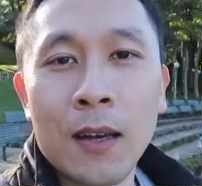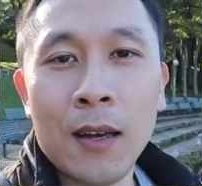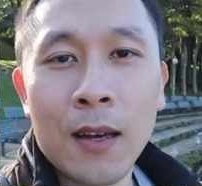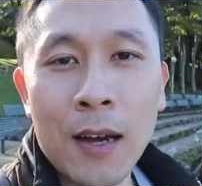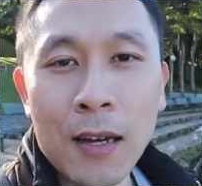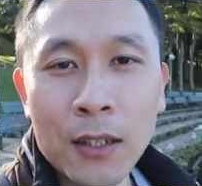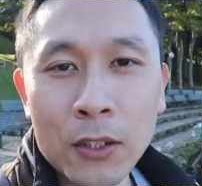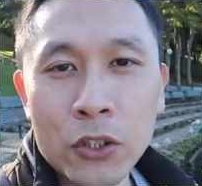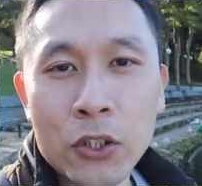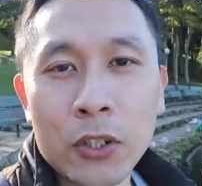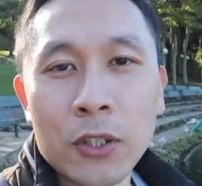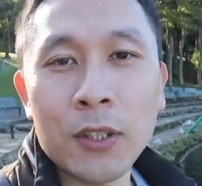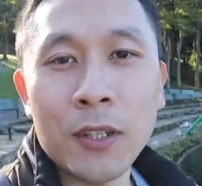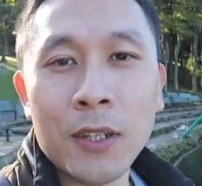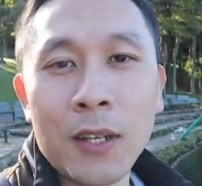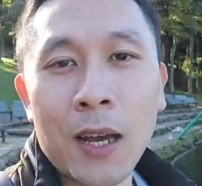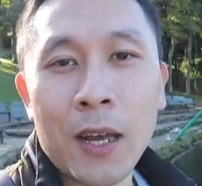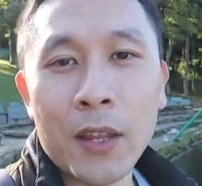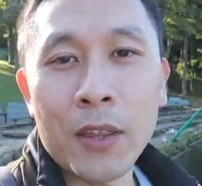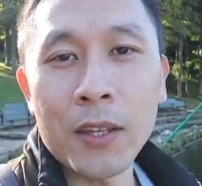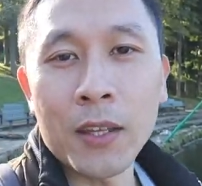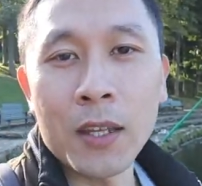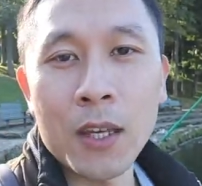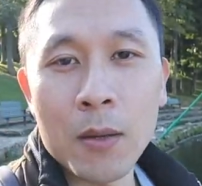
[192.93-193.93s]
Actually,
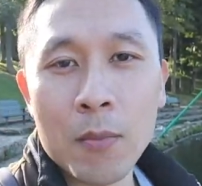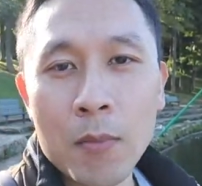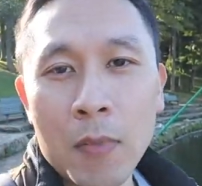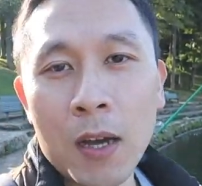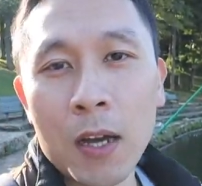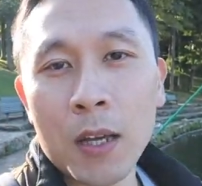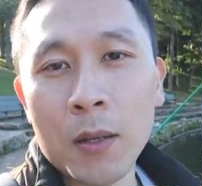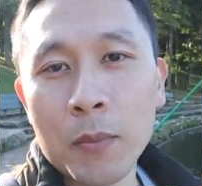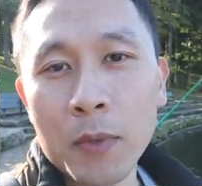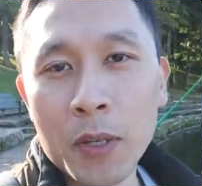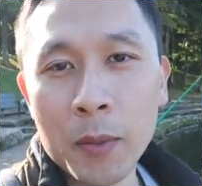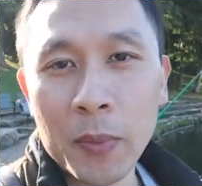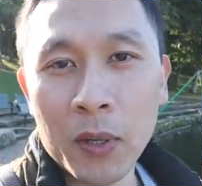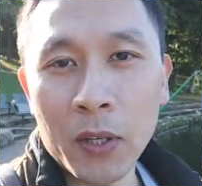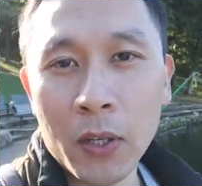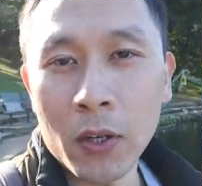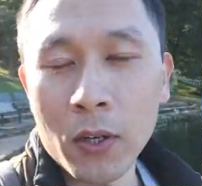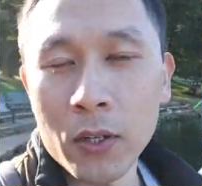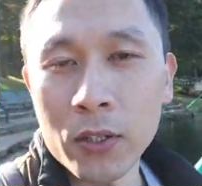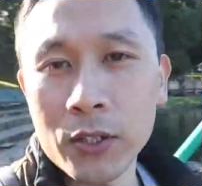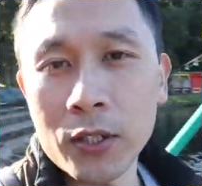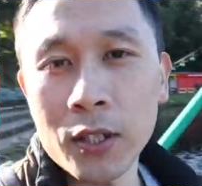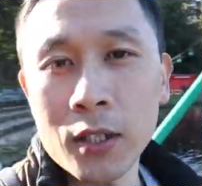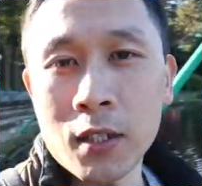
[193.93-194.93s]
I think it might be
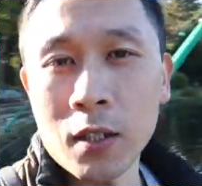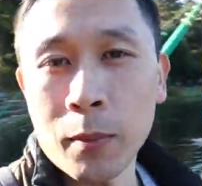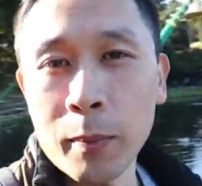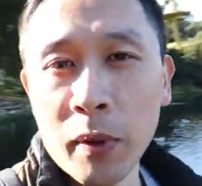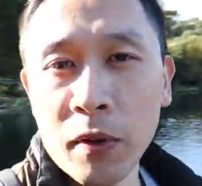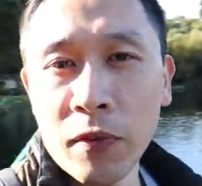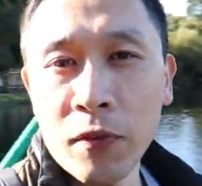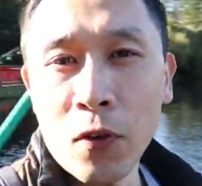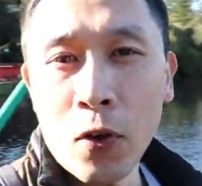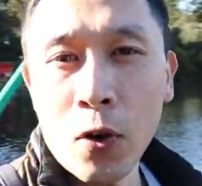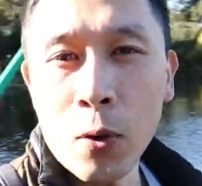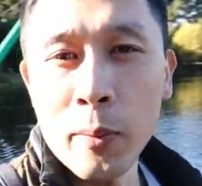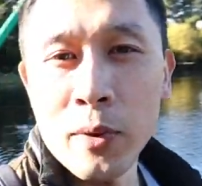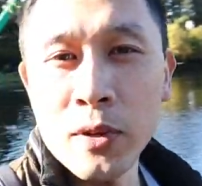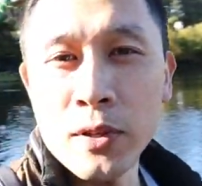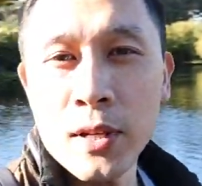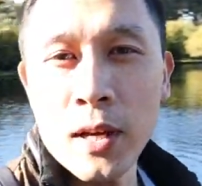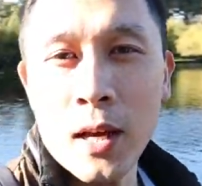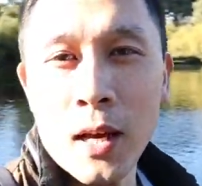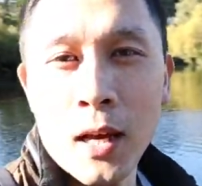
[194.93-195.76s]
because there's a performance